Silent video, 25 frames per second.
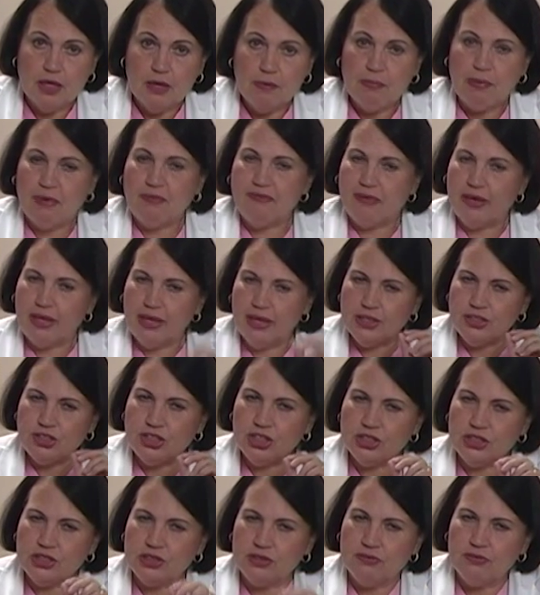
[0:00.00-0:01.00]
But if I hit
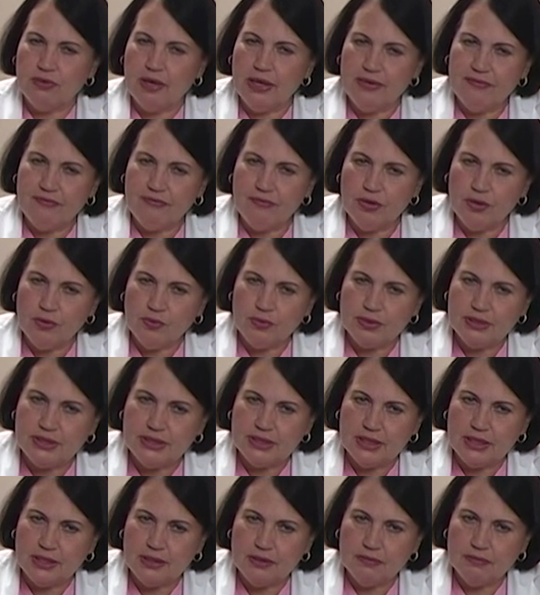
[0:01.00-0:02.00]
just the right
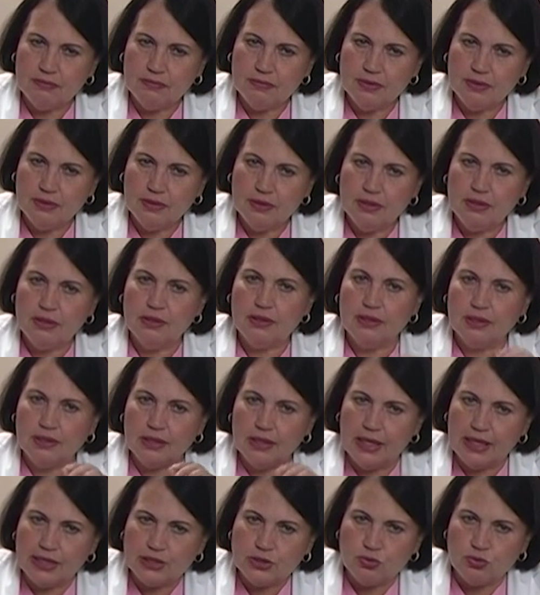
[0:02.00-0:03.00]
frequency, the
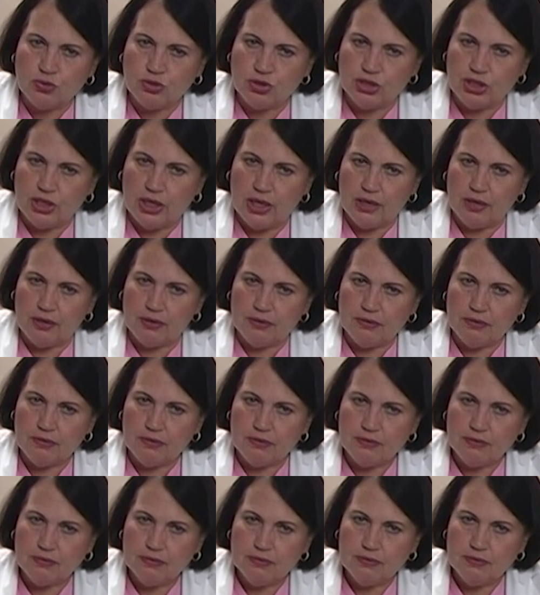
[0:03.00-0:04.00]
glass will shatter.
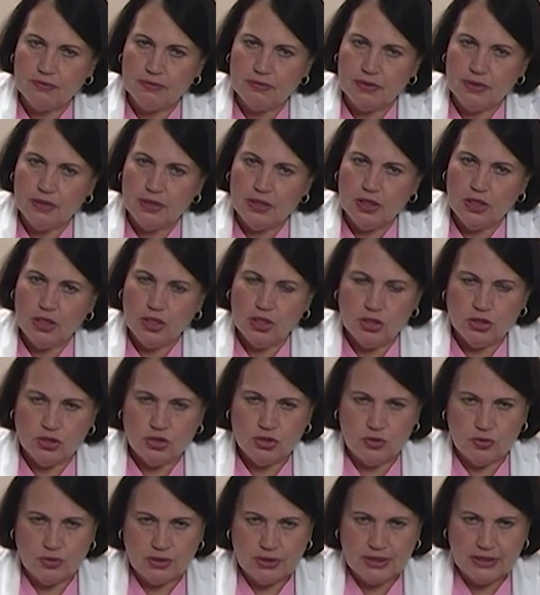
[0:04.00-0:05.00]

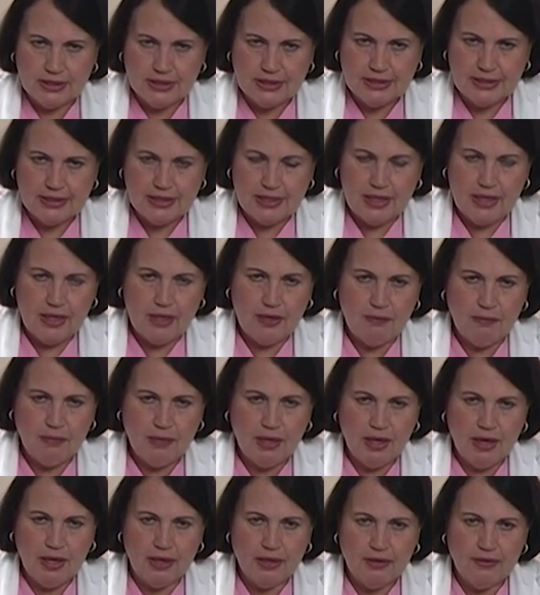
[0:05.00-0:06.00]
So it's the same
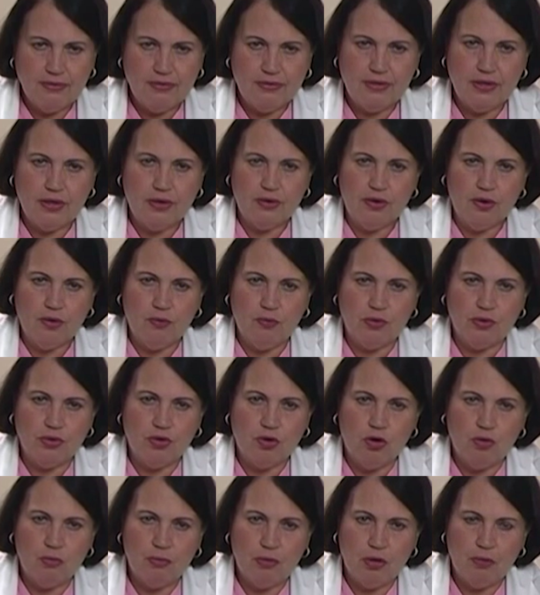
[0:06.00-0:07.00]
kind of theory with
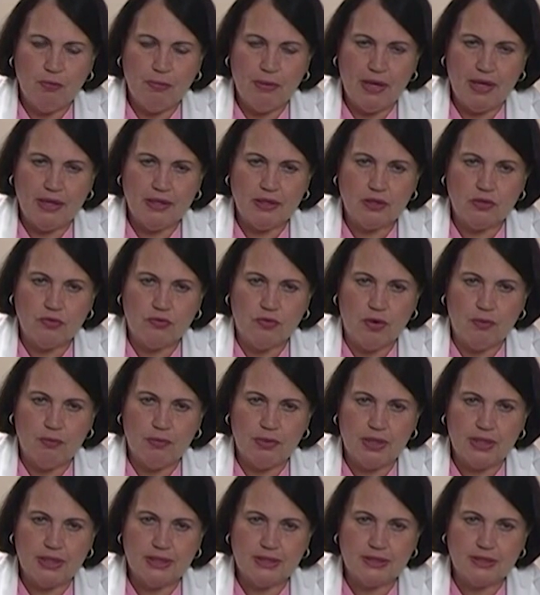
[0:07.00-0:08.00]
homeopathic
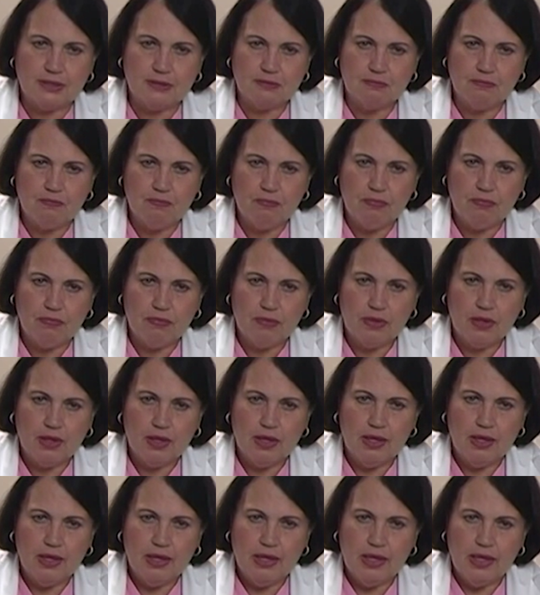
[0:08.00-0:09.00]
remedies.
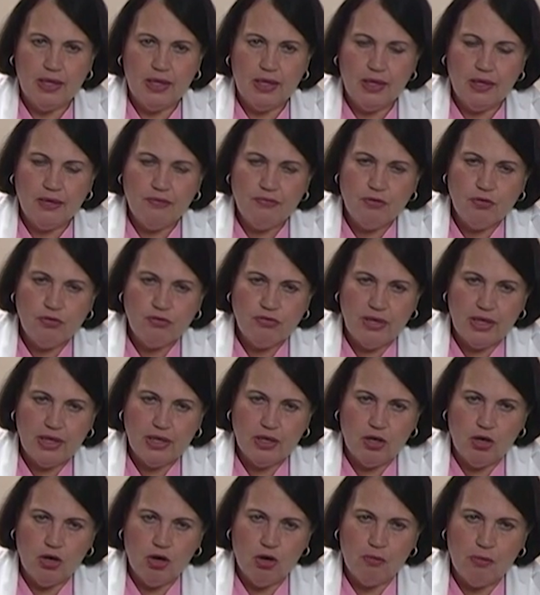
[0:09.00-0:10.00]
If you
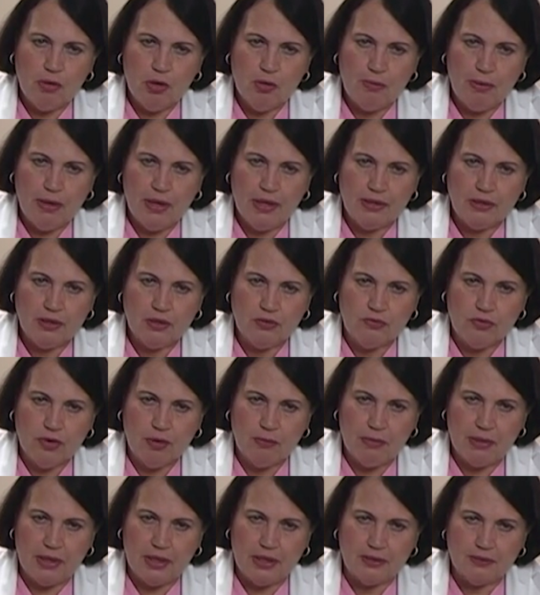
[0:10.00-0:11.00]
take a homeopathic
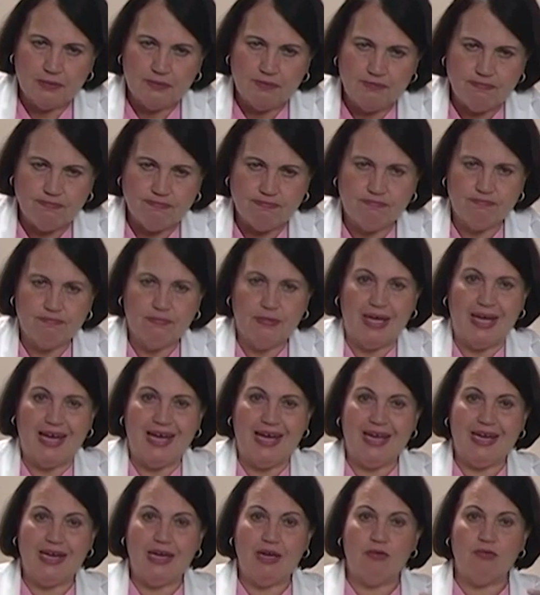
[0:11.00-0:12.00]
remedy
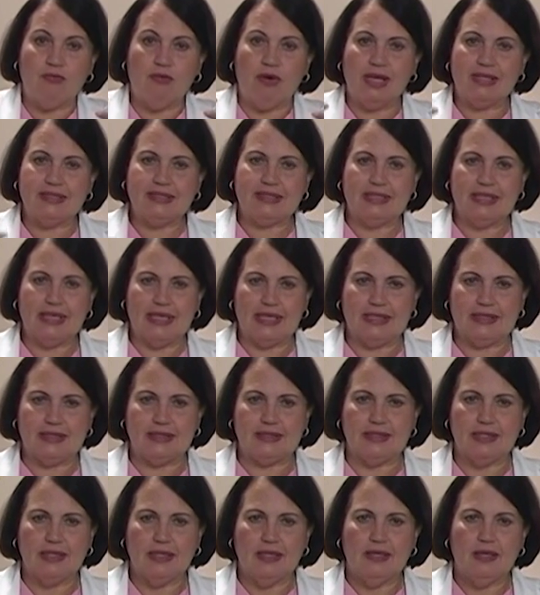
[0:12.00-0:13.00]
and it
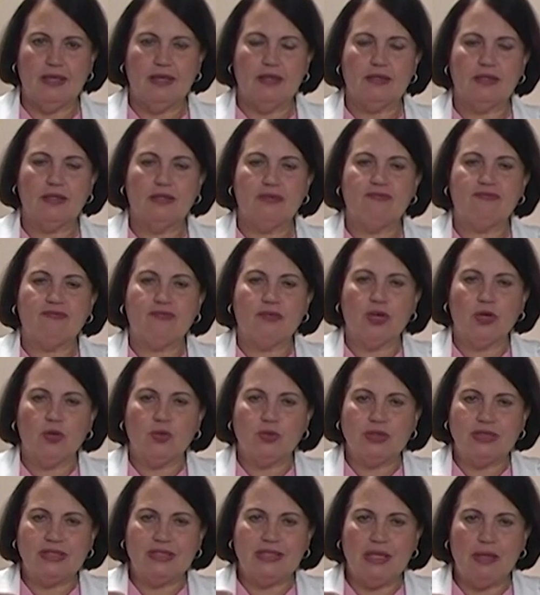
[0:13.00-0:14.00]
resonates, the
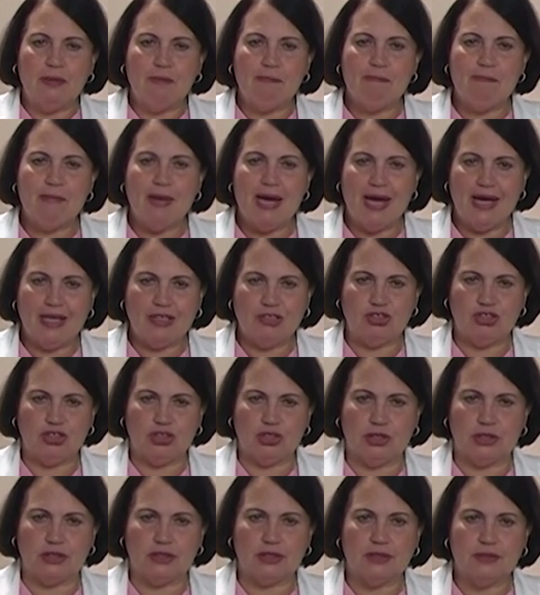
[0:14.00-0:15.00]
frequency
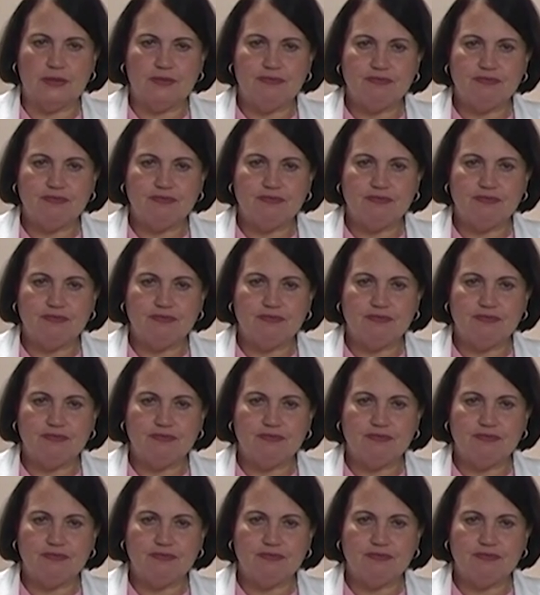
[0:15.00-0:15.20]
matches